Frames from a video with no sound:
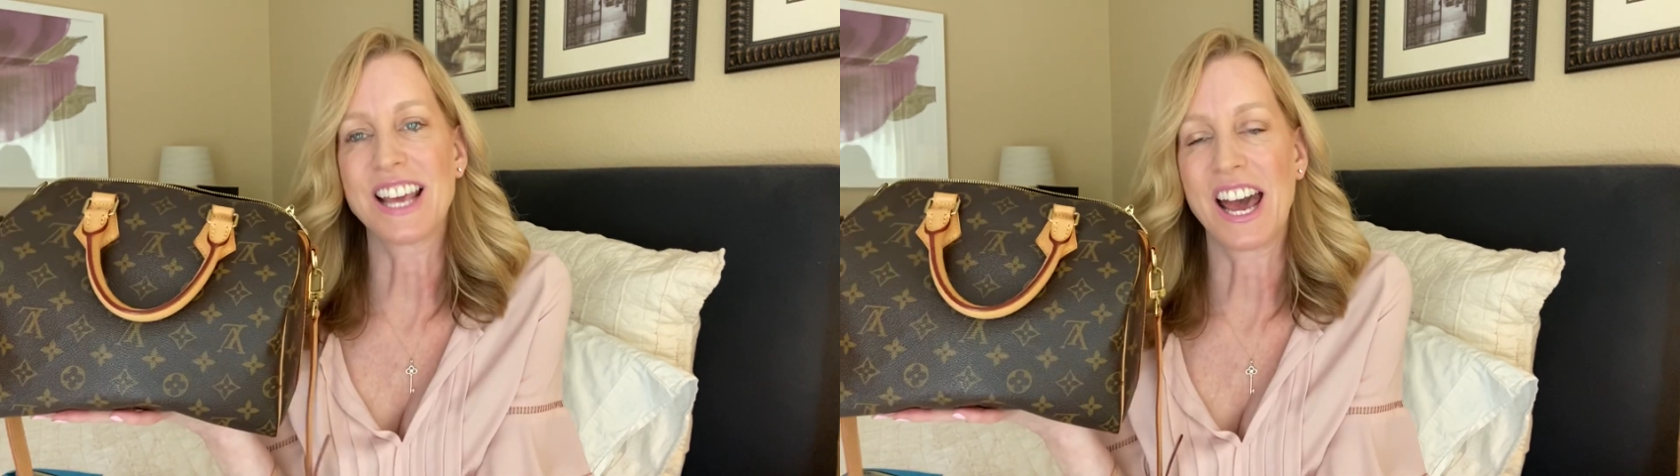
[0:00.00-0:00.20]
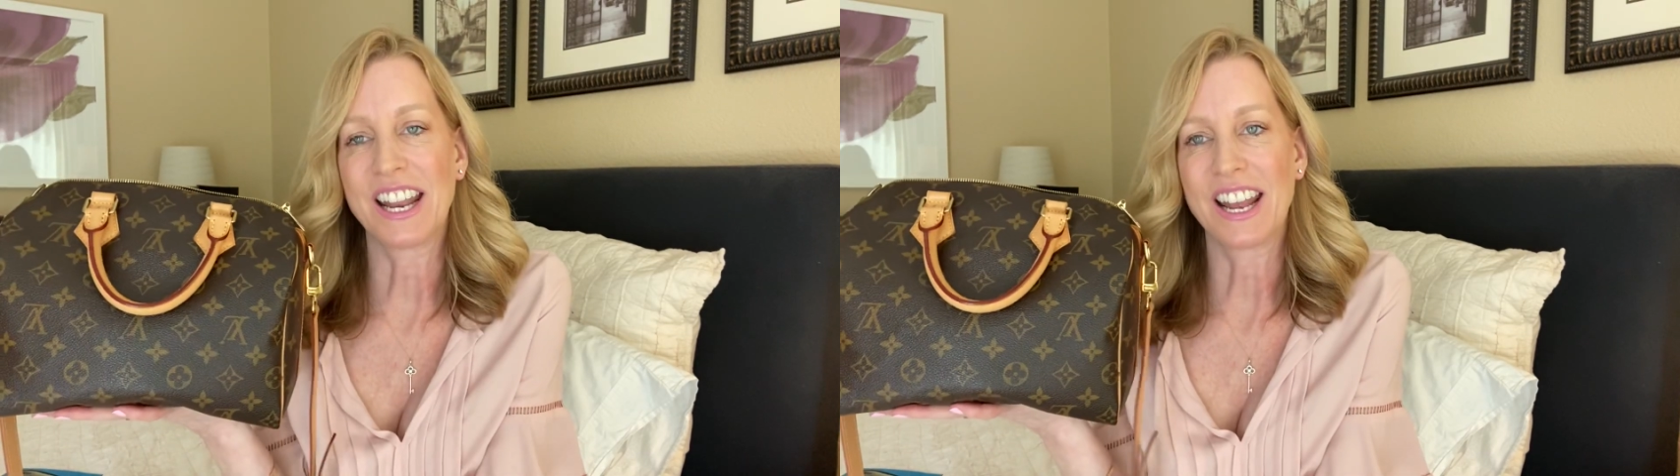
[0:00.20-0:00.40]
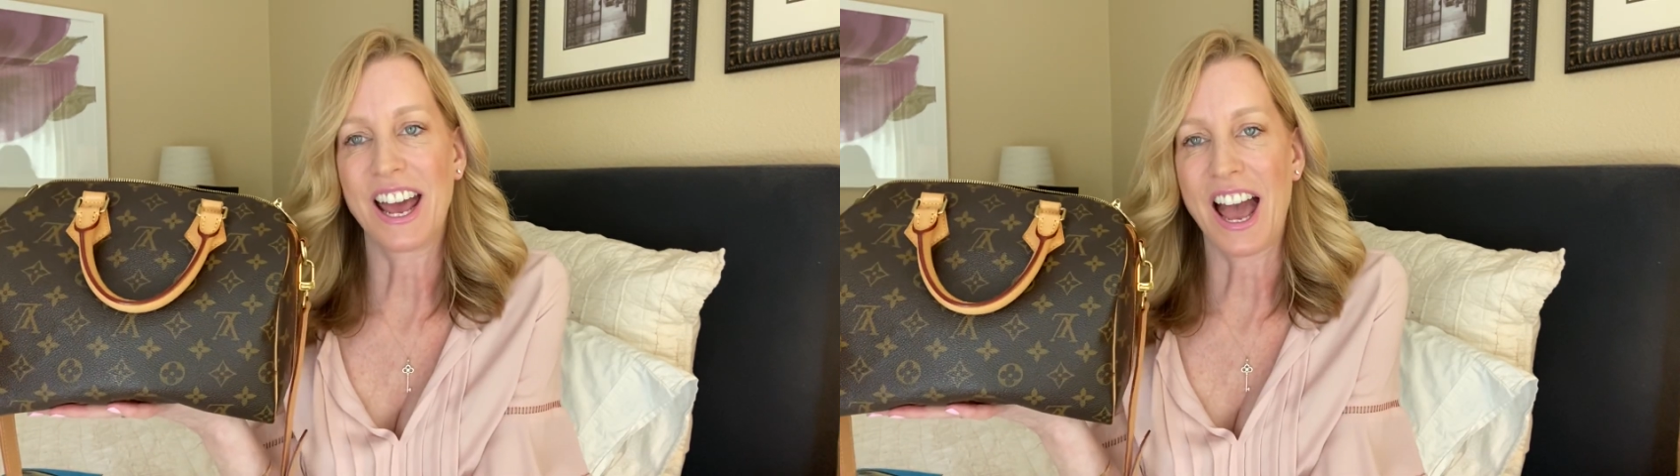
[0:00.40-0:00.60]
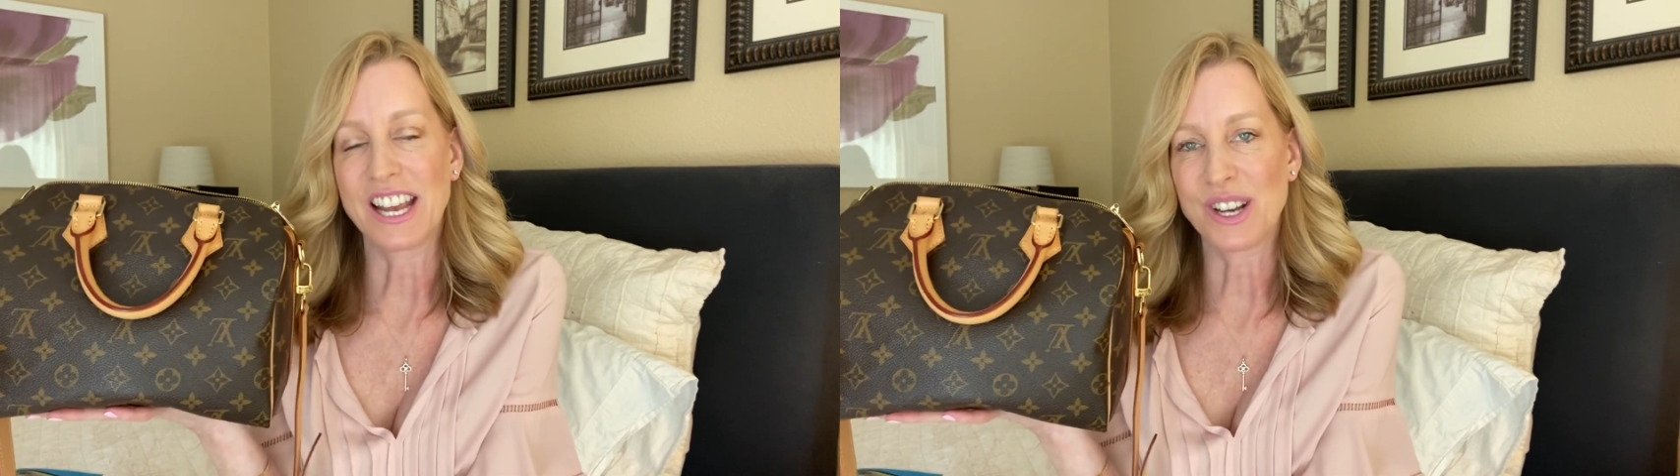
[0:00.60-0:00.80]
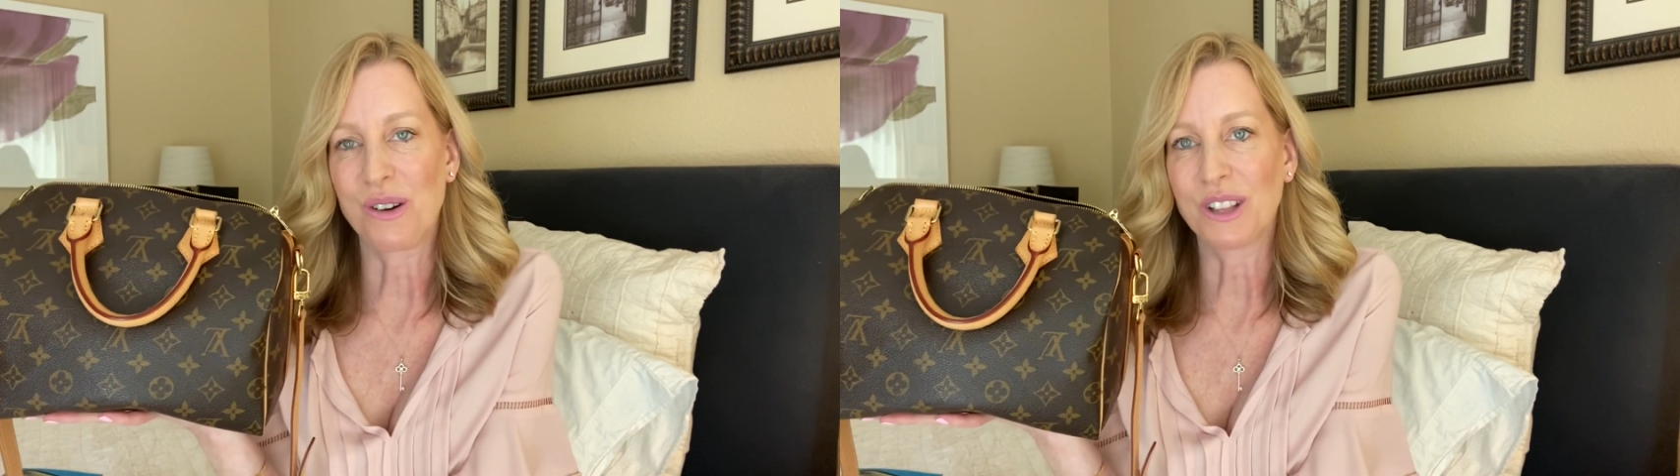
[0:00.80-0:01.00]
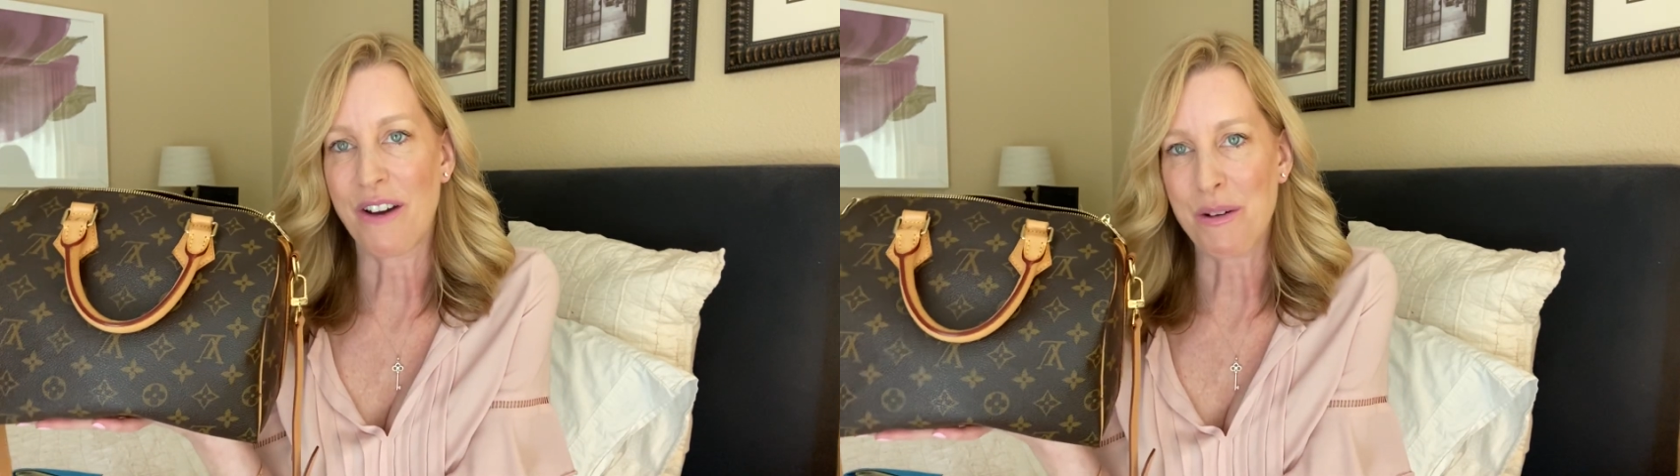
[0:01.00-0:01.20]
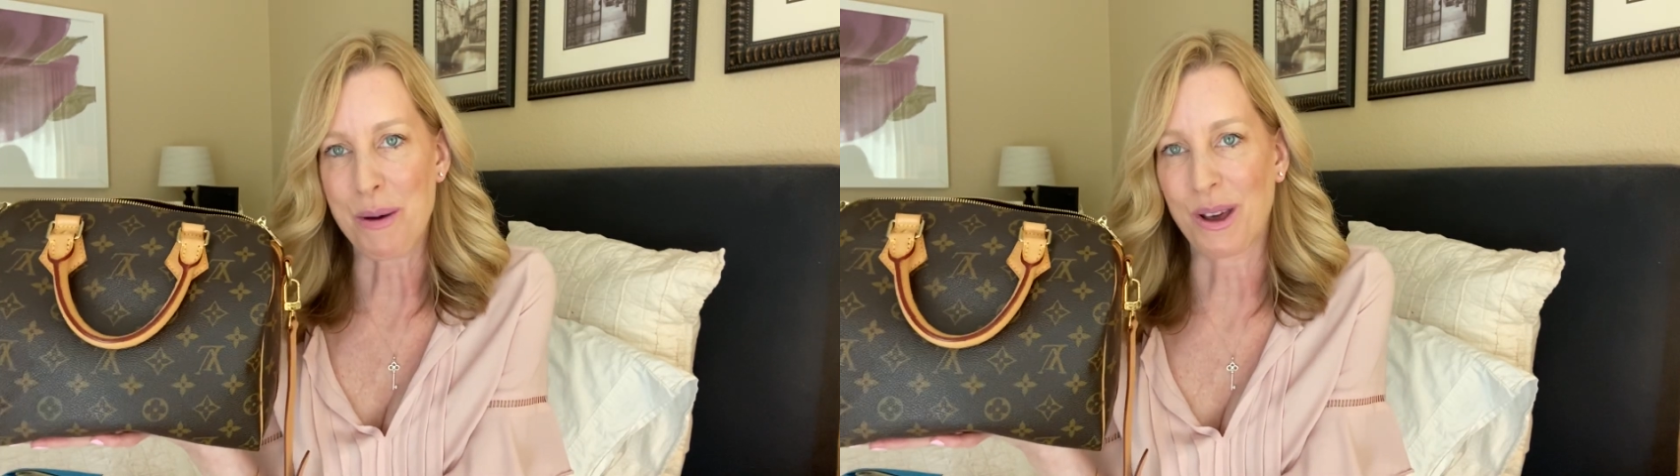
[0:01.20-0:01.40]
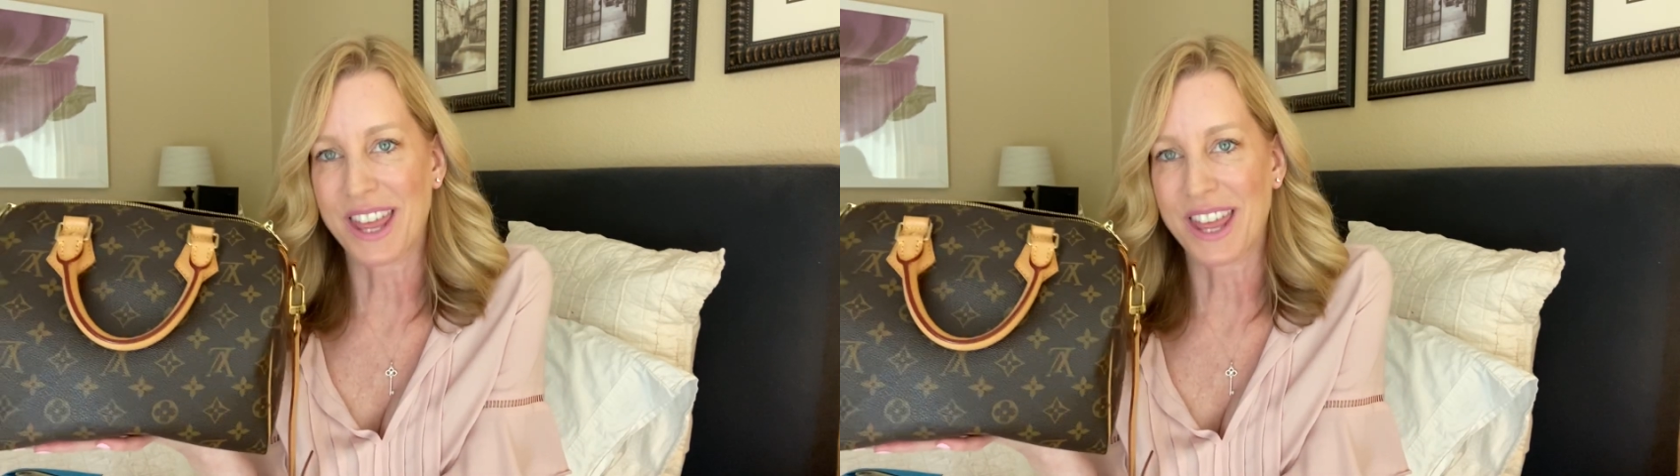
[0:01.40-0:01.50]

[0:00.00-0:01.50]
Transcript: that I don't love about